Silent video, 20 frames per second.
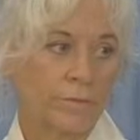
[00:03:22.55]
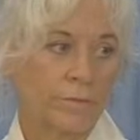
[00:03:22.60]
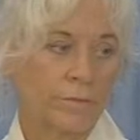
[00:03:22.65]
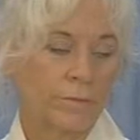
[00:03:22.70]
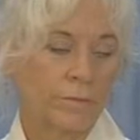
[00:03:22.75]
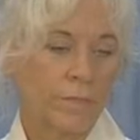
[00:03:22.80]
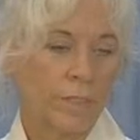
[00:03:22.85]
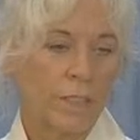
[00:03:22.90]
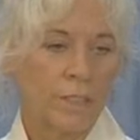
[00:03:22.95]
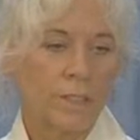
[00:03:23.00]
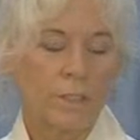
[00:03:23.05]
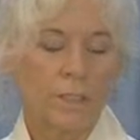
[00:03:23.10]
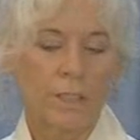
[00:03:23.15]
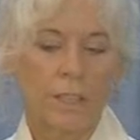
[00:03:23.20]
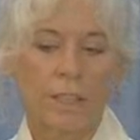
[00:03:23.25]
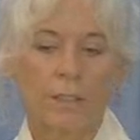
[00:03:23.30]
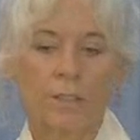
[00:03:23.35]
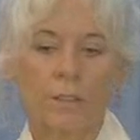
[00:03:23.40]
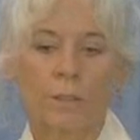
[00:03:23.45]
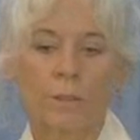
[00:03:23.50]
That's just
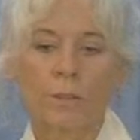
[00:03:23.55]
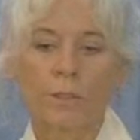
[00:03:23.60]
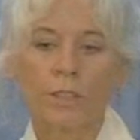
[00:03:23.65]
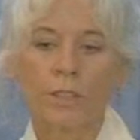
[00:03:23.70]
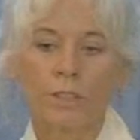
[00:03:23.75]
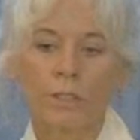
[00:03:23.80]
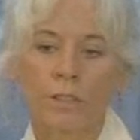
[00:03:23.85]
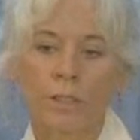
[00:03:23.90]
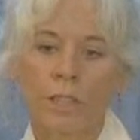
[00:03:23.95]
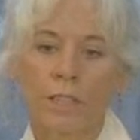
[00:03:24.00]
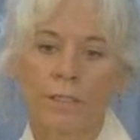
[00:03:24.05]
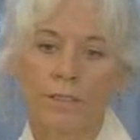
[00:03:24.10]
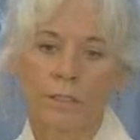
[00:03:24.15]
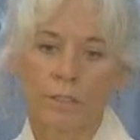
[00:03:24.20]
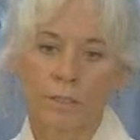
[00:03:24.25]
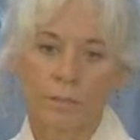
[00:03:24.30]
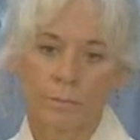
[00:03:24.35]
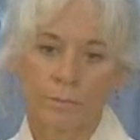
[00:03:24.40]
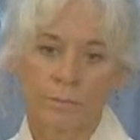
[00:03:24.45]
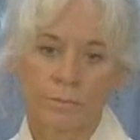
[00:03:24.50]
at the creature
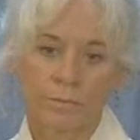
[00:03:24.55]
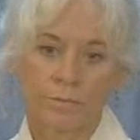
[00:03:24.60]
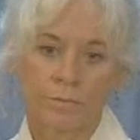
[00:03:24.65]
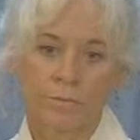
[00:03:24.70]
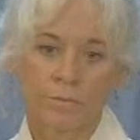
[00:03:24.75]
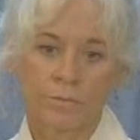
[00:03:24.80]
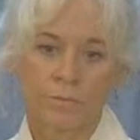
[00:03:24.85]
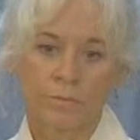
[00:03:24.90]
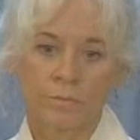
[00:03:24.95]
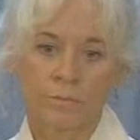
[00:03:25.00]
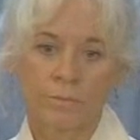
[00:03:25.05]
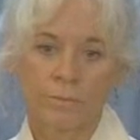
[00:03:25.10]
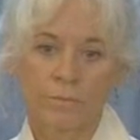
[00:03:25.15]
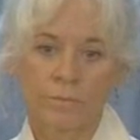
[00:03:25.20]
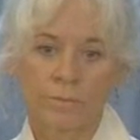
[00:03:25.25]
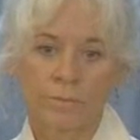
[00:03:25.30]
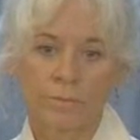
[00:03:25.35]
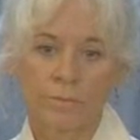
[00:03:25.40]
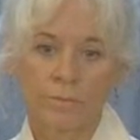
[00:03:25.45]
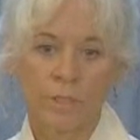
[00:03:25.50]
level.
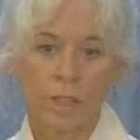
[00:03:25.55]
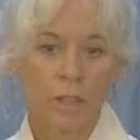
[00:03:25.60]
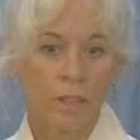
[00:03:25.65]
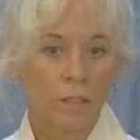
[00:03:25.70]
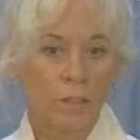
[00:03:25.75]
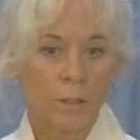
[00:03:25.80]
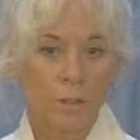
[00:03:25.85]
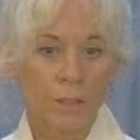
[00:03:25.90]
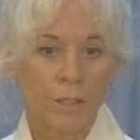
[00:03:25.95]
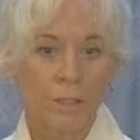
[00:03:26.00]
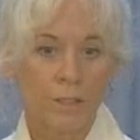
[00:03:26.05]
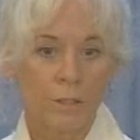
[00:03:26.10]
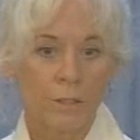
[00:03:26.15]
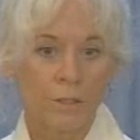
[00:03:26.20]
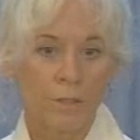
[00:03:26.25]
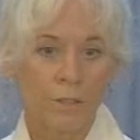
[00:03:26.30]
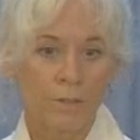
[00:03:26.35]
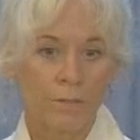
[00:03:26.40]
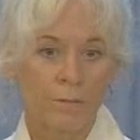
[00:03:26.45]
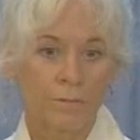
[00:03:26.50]
All
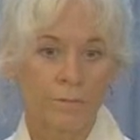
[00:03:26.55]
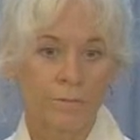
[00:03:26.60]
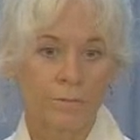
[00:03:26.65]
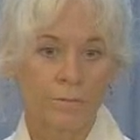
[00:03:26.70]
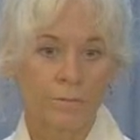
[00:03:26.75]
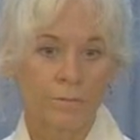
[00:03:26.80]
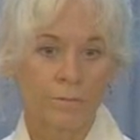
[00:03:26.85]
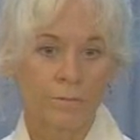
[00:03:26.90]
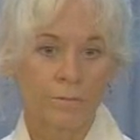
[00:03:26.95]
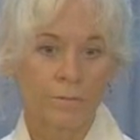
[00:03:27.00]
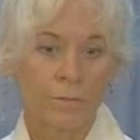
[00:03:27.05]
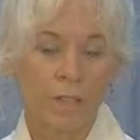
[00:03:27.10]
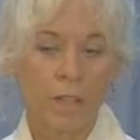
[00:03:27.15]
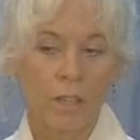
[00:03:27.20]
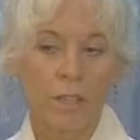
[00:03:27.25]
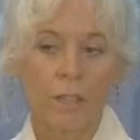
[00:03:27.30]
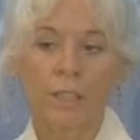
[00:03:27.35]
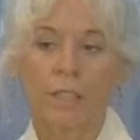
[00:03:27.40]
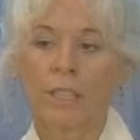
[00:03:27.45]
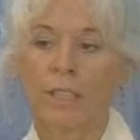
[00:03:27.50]
creatures,
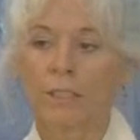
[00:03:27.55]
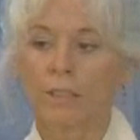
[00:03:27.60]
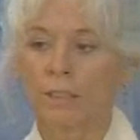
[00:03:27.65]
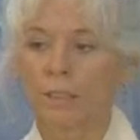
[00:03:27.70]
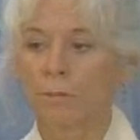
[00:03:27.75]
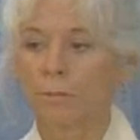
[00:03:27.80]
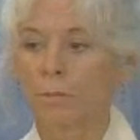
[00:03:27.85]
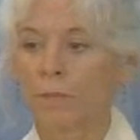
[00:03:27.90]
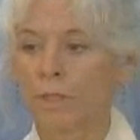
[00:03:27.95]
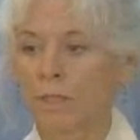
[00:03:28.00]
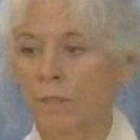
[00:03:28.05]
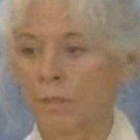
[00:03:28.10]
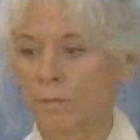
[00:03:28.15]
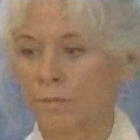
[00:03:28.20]
all kingdoms.